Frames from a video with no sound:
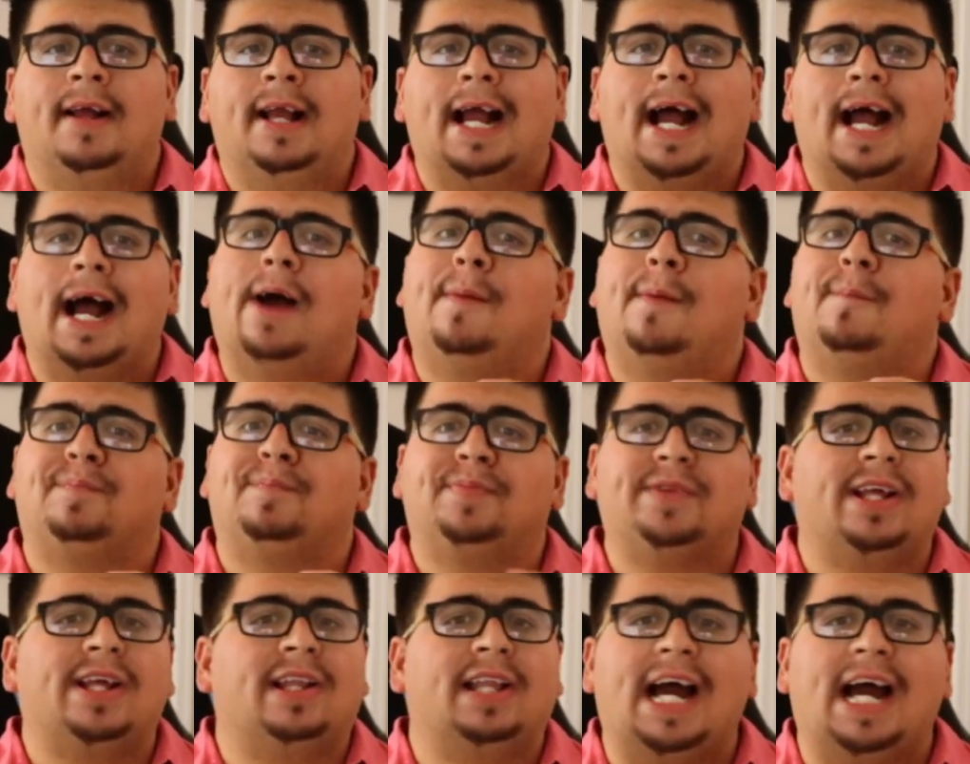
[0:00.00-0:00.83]
Um,
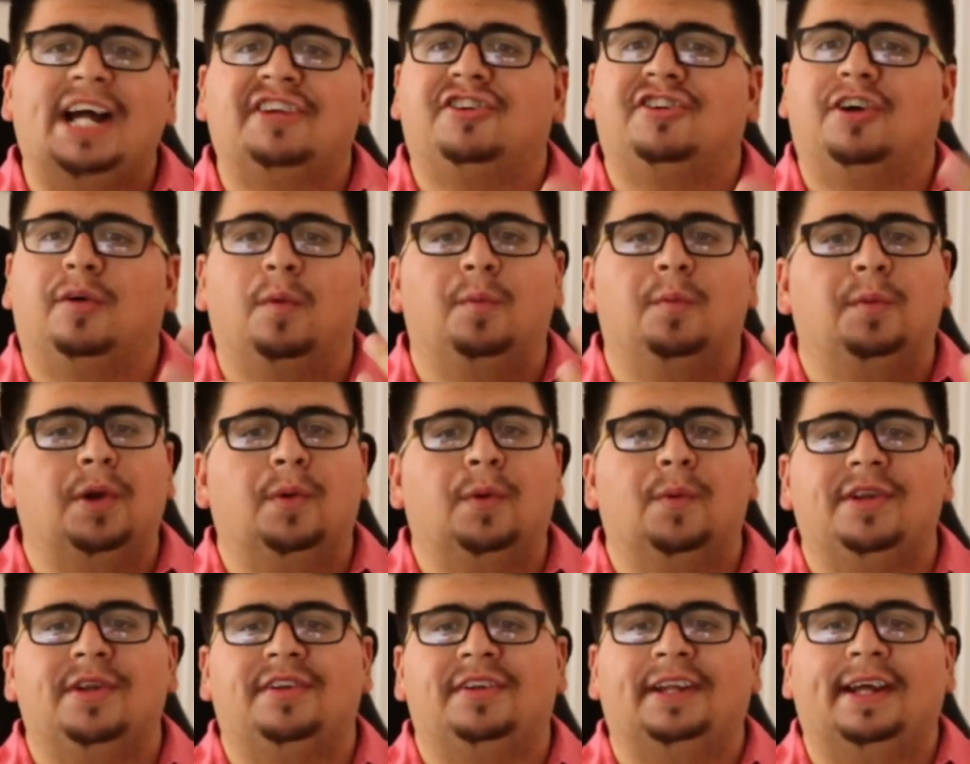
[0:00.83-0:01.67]
last year when we
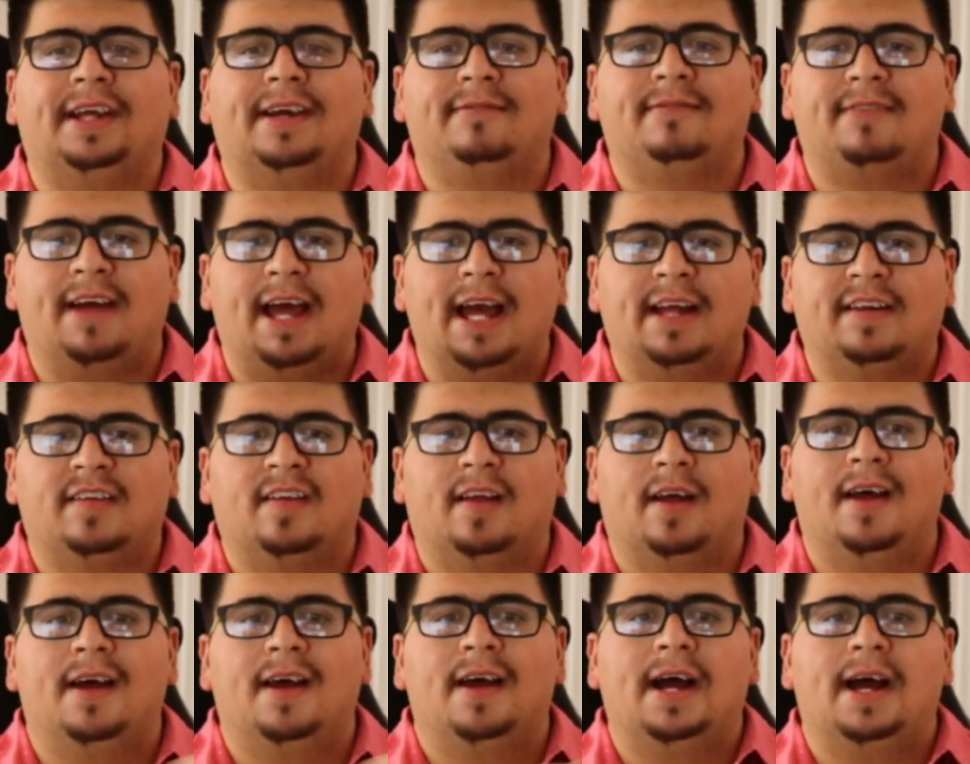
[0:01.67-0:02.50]
went to the event,
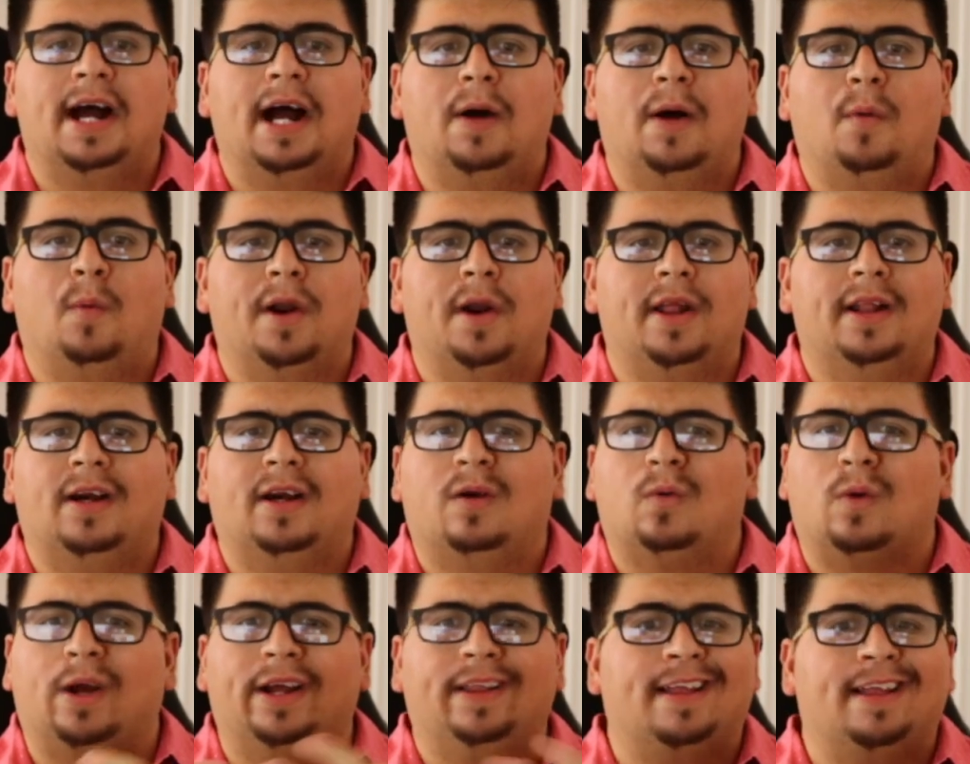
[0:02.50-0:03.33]
uh, one of the
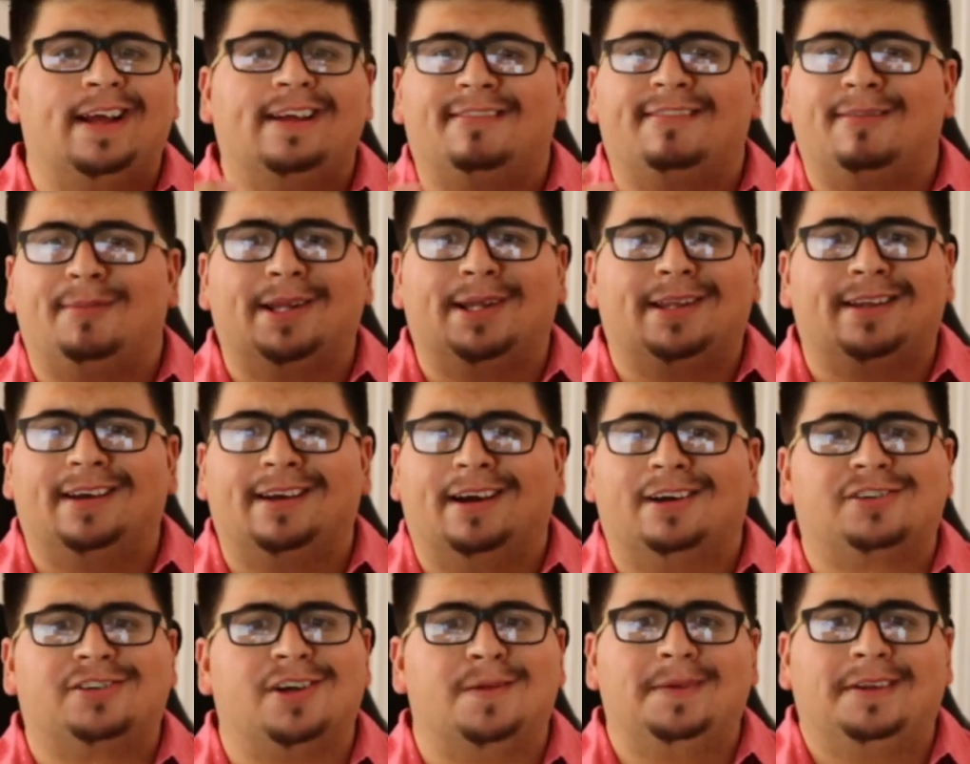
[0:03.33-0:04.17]
great things about the
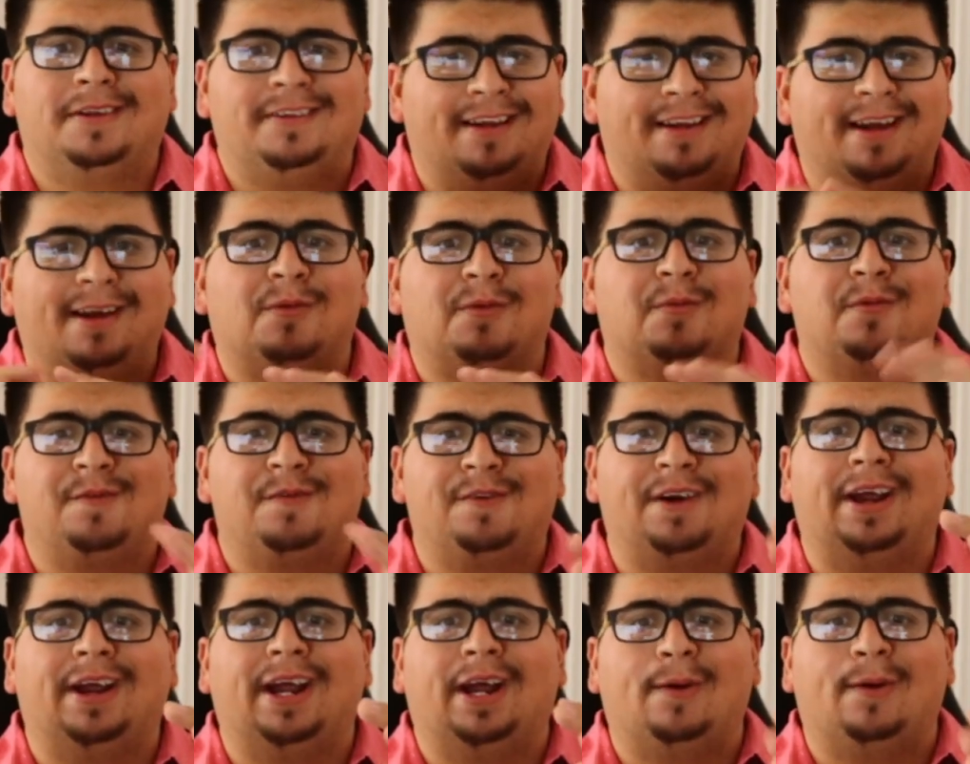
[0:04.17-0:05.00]
Terror Tram is they are
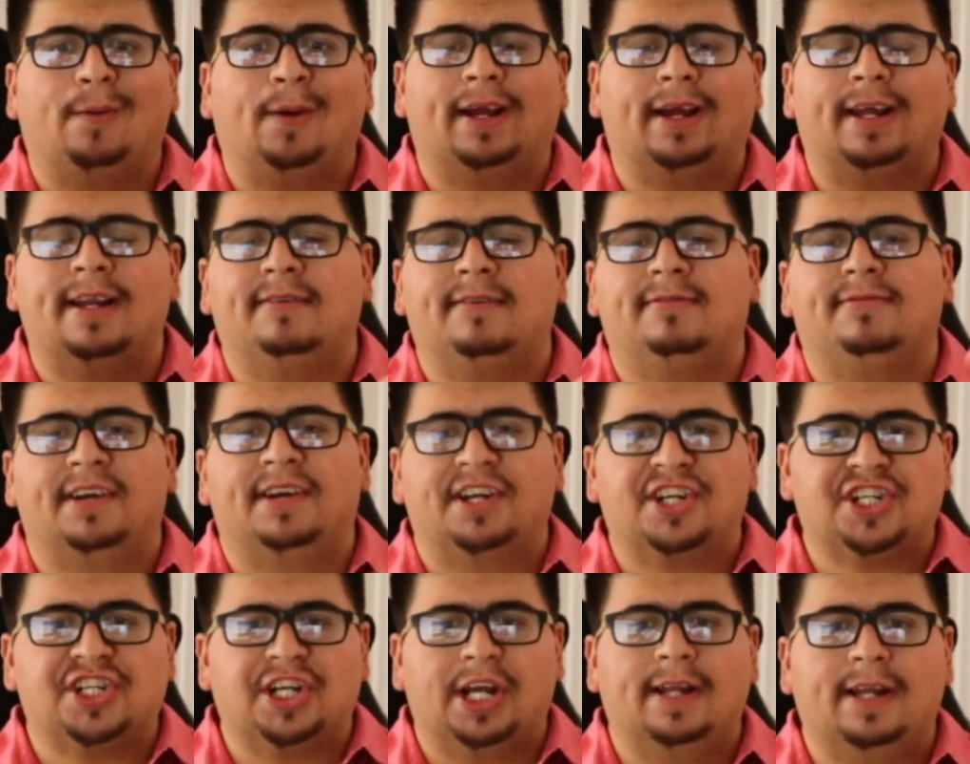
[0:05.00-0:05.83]
very quick and
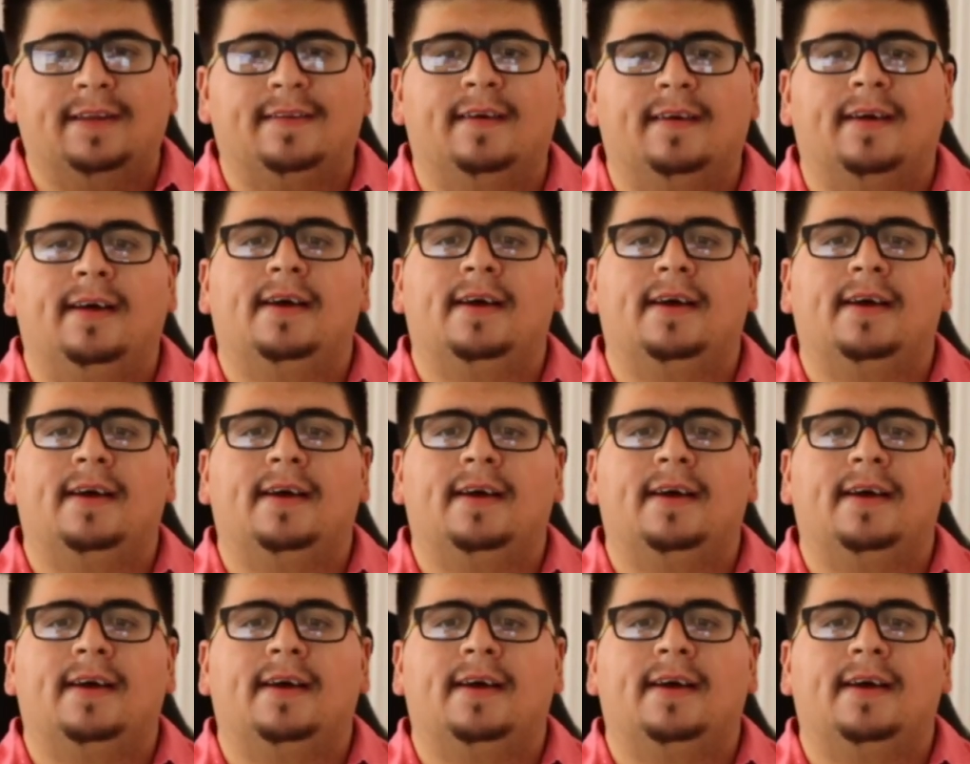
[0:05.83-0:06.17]
efficient.